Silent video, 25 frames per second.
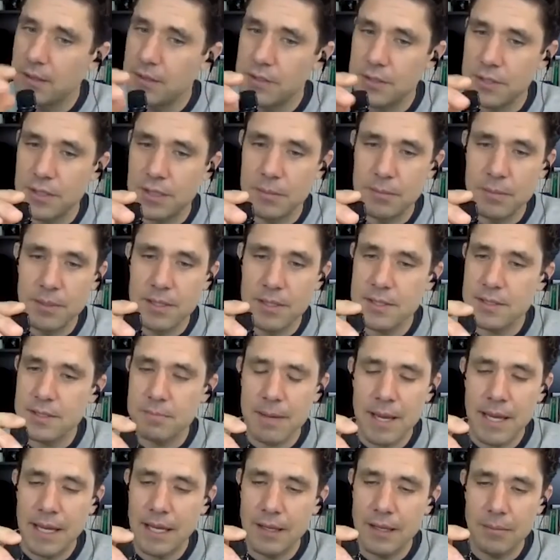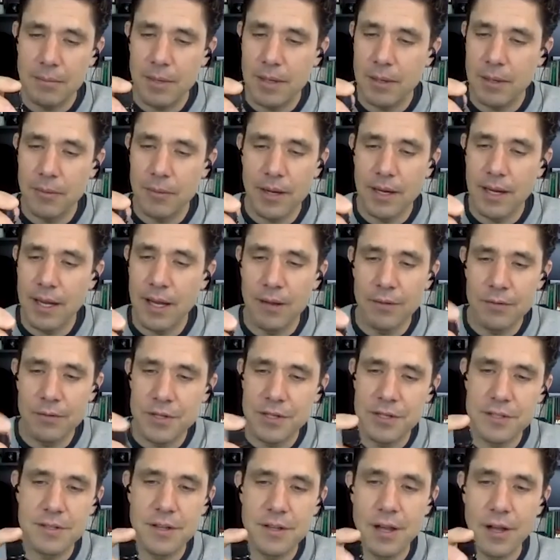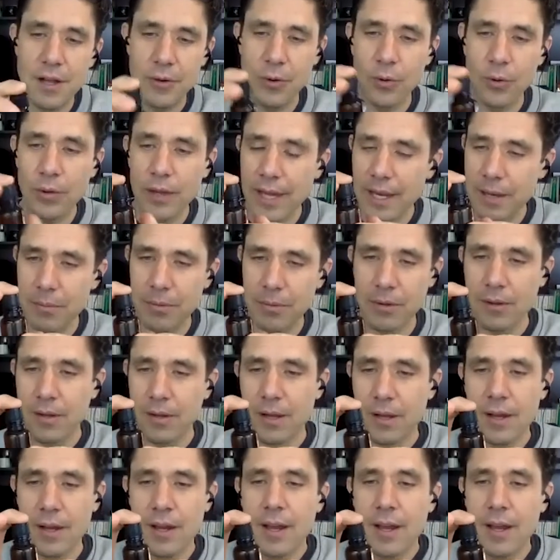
she'd be spanking me right now if she saw no label